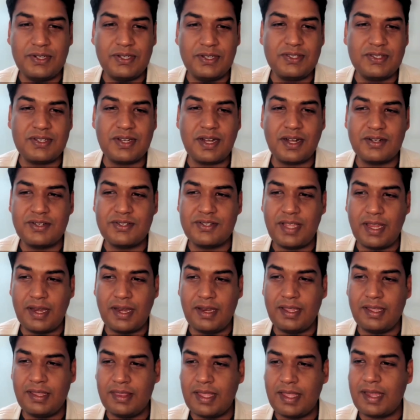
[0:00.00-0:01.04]
and start
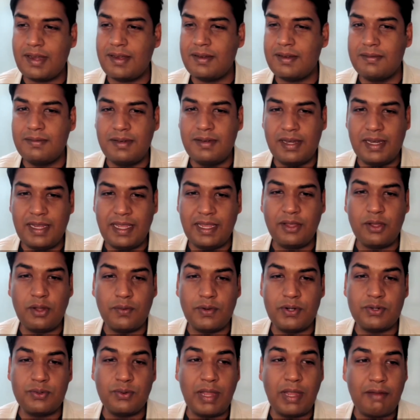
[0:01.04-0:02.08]
sending that link
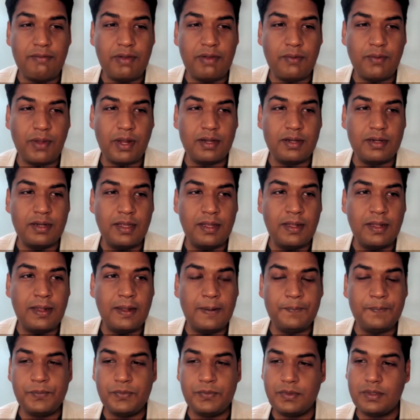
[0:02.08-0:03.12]
over to everyone.
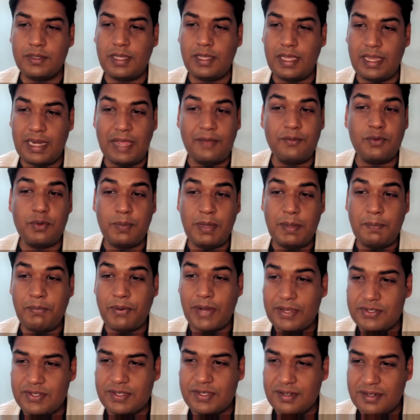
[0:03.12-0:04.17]
And I would be
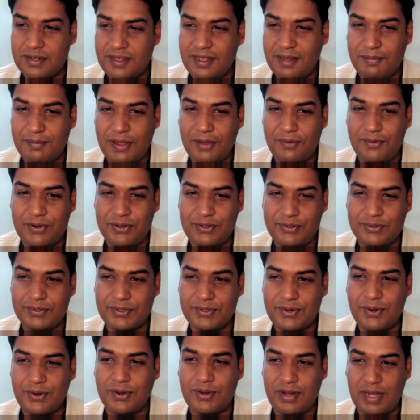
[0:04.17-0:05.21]
present in my virtual
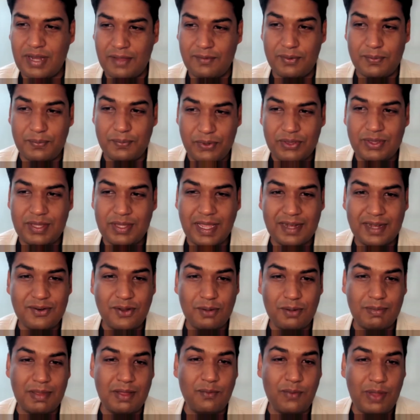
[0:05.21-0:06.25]
store, and I would put that
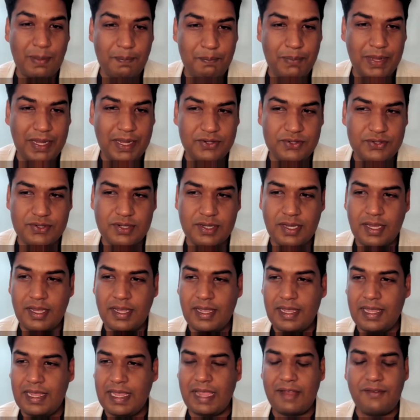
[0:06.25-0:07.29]
on my web page.
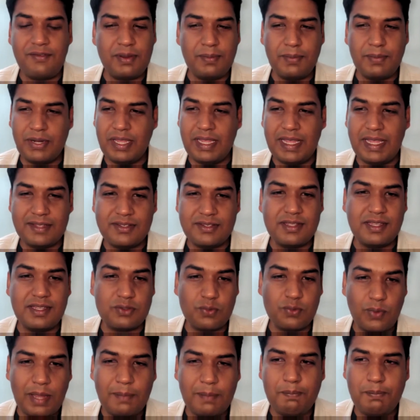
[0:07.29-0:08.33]
Everybody gets this
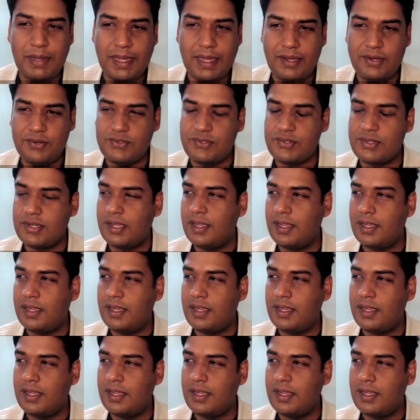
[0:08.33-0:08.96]
web page,